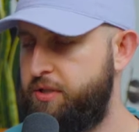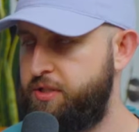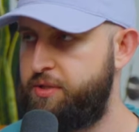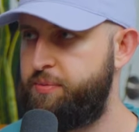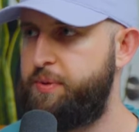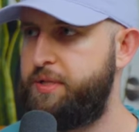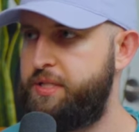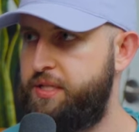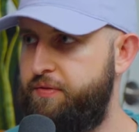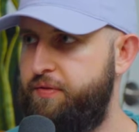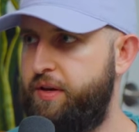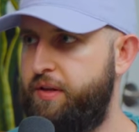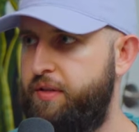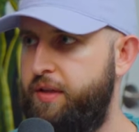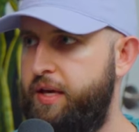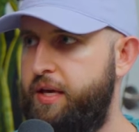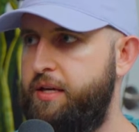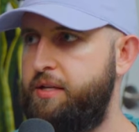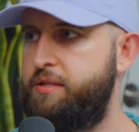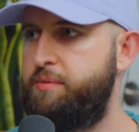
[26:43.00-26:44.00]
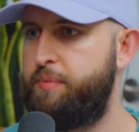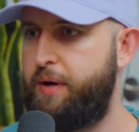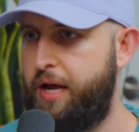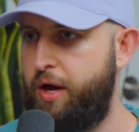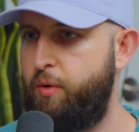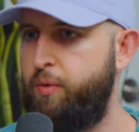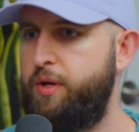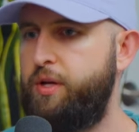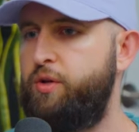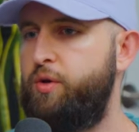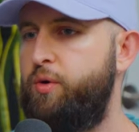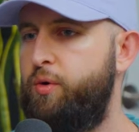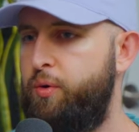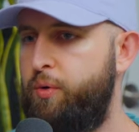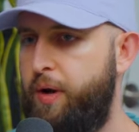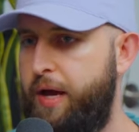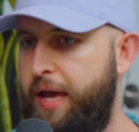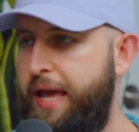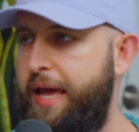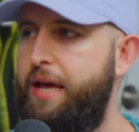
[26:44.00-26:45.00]
on specific things, but I only
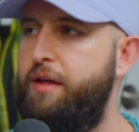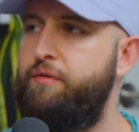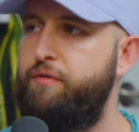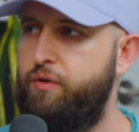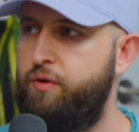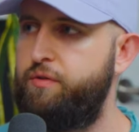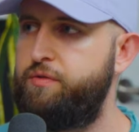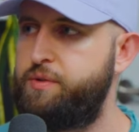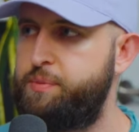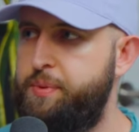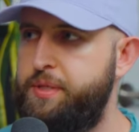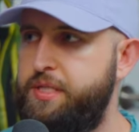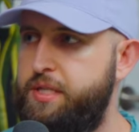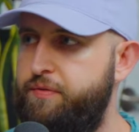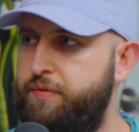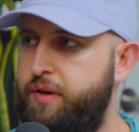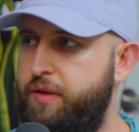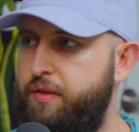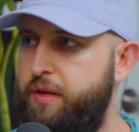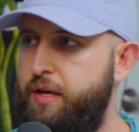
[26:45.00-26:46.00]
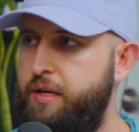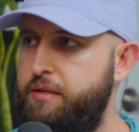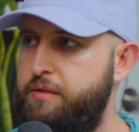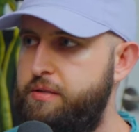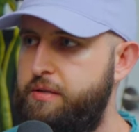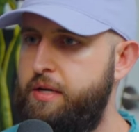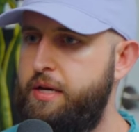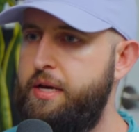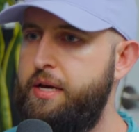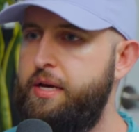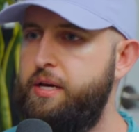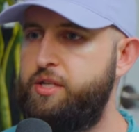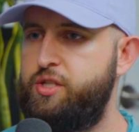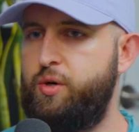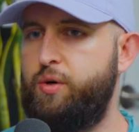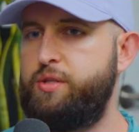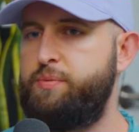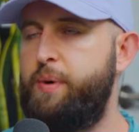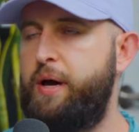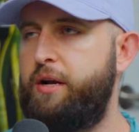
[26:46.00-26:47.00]
do a handful of specific things.
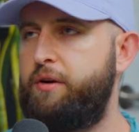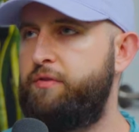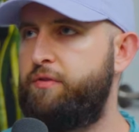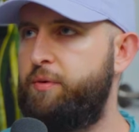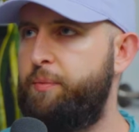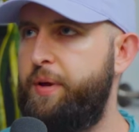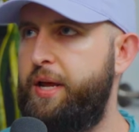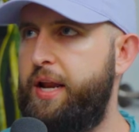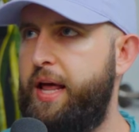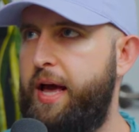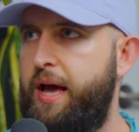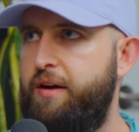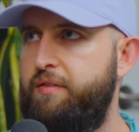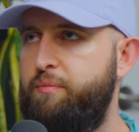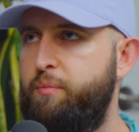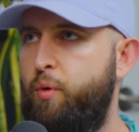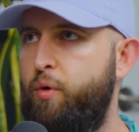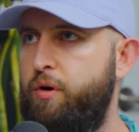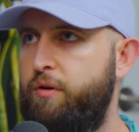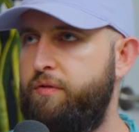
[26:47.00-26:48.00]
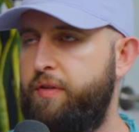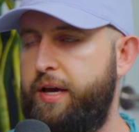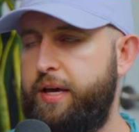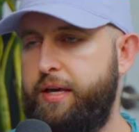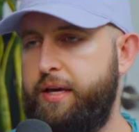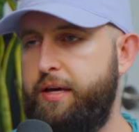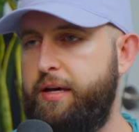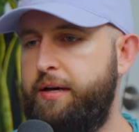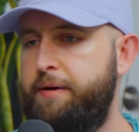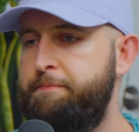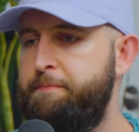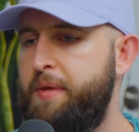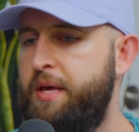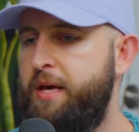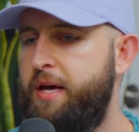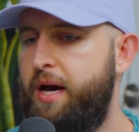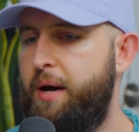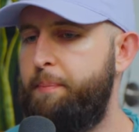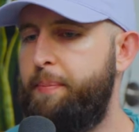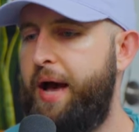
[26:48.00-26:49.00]
So it's better for me to have more of like a,
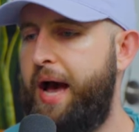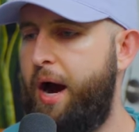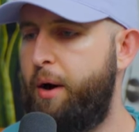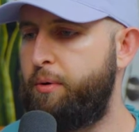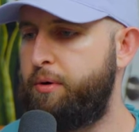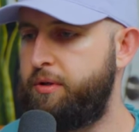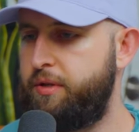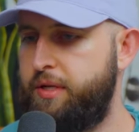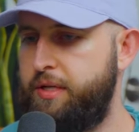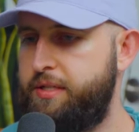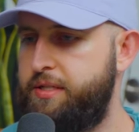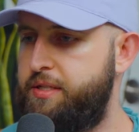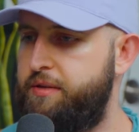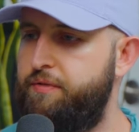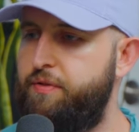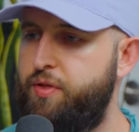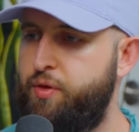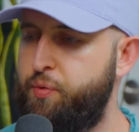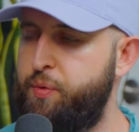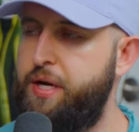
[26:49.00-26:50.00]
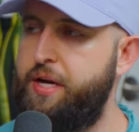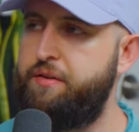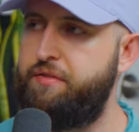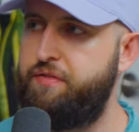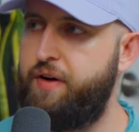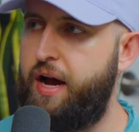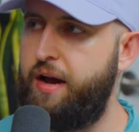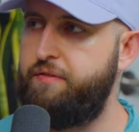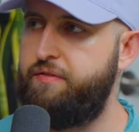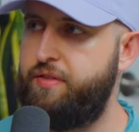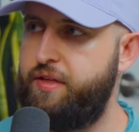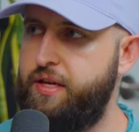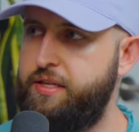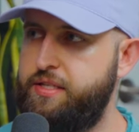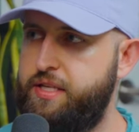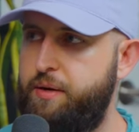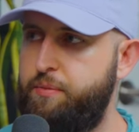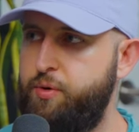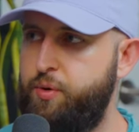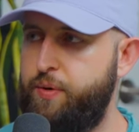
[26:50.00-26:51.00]
a power list of three to five
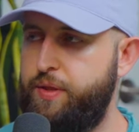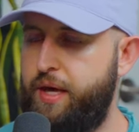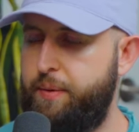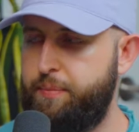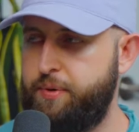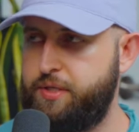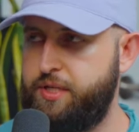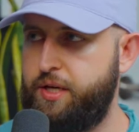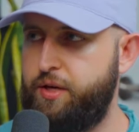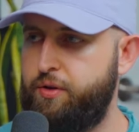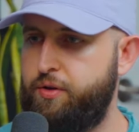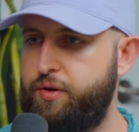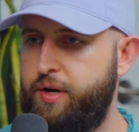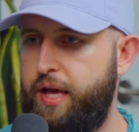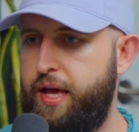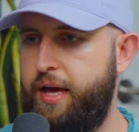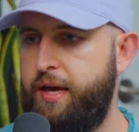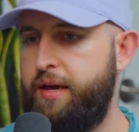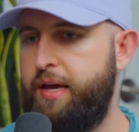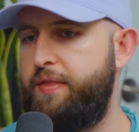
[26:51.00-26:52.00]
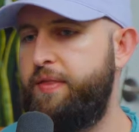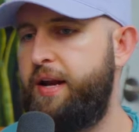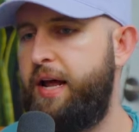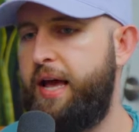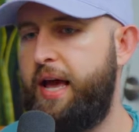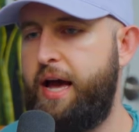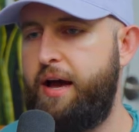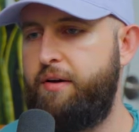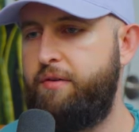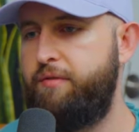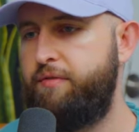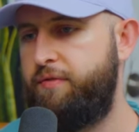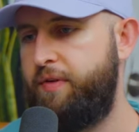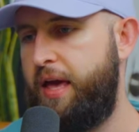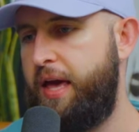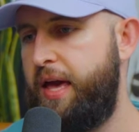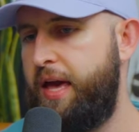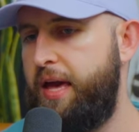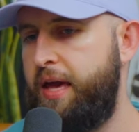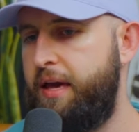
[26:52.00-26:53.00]
things that I'm doing that particular day. And then I have
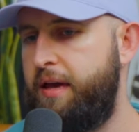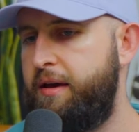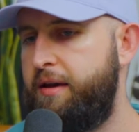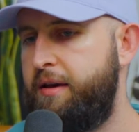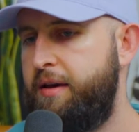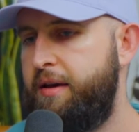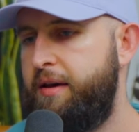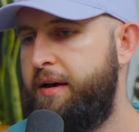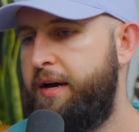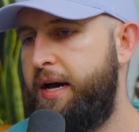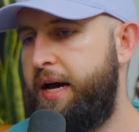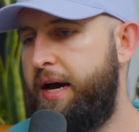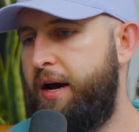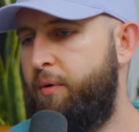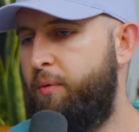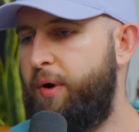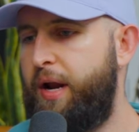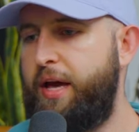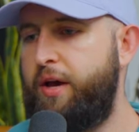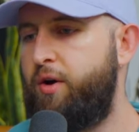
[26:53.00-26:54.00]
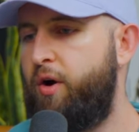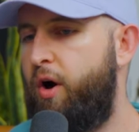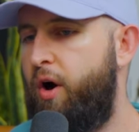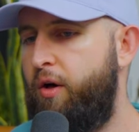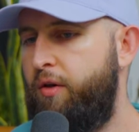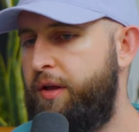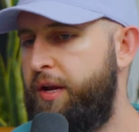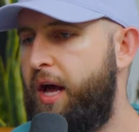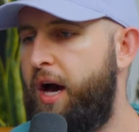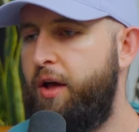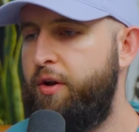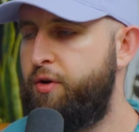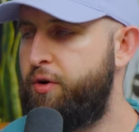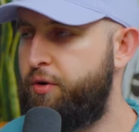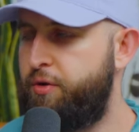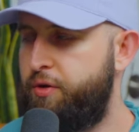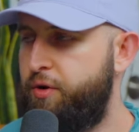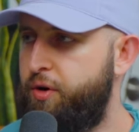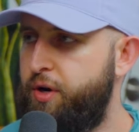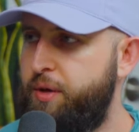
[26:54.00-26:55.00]
a, uh, what I call an
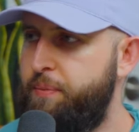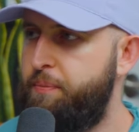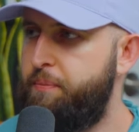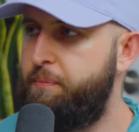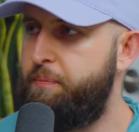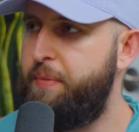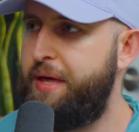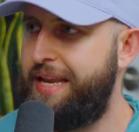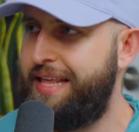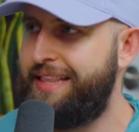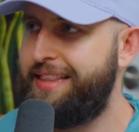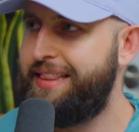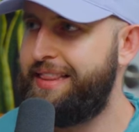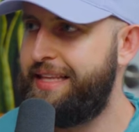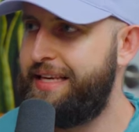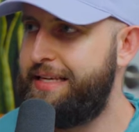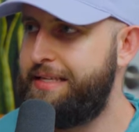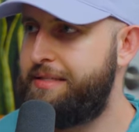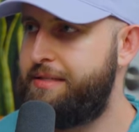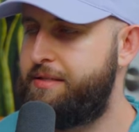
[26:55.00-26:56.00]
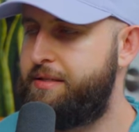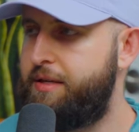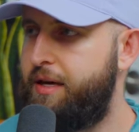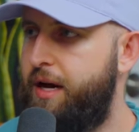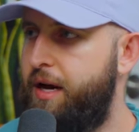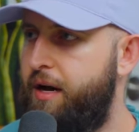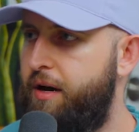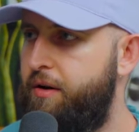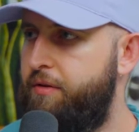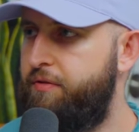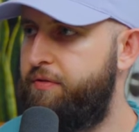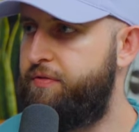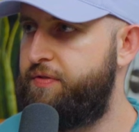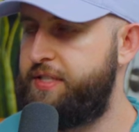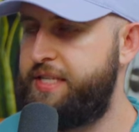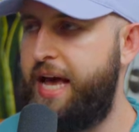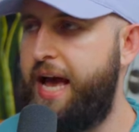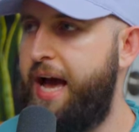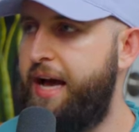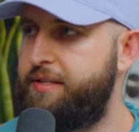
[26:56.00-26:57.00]
under 30 minute list
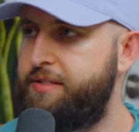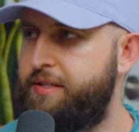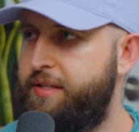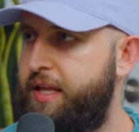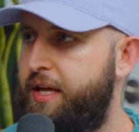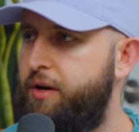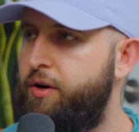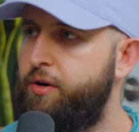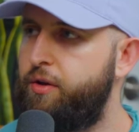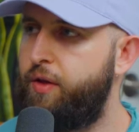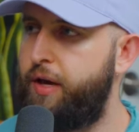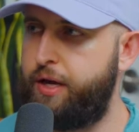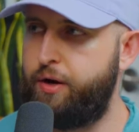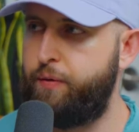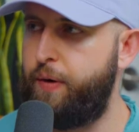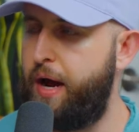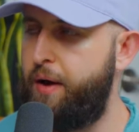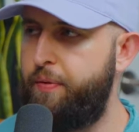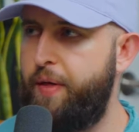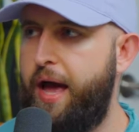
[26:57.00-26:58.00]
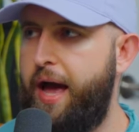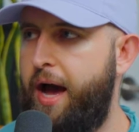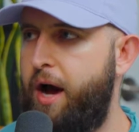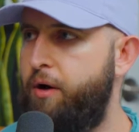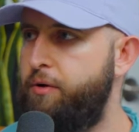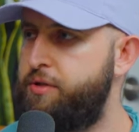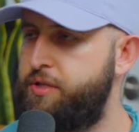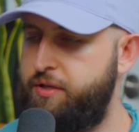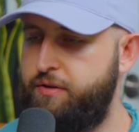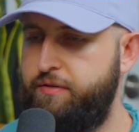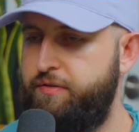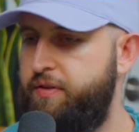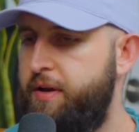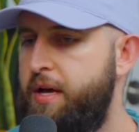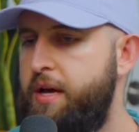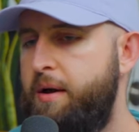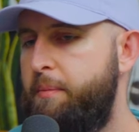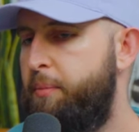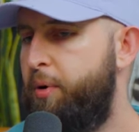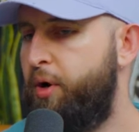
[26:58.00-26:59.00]
of tasks that are like around the house of
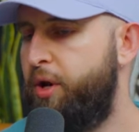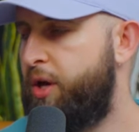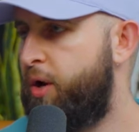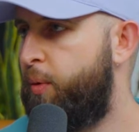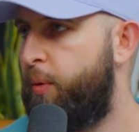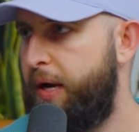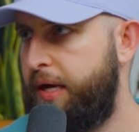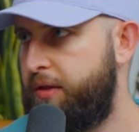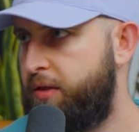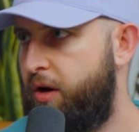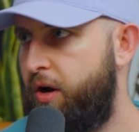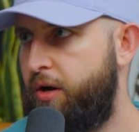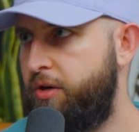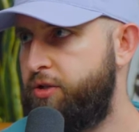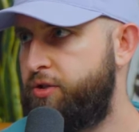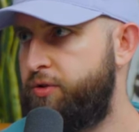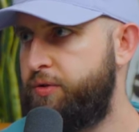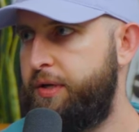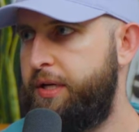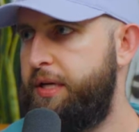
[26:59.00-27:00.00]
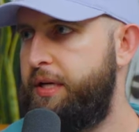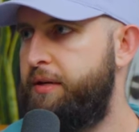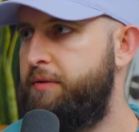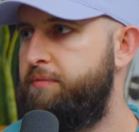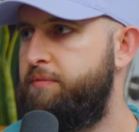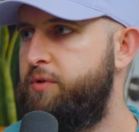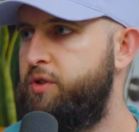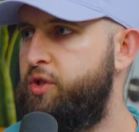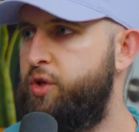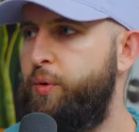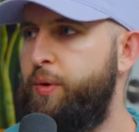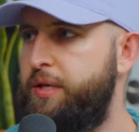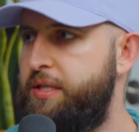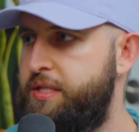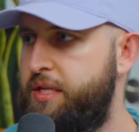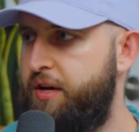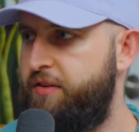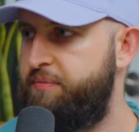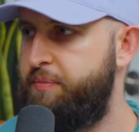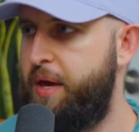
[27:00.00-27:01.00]
putting away laundry, doing
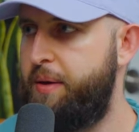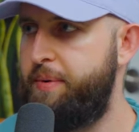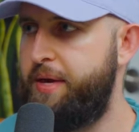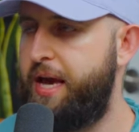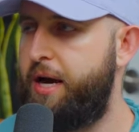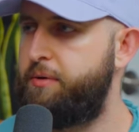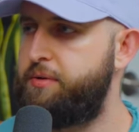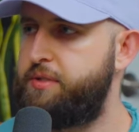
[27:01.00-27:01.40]
stuff maybe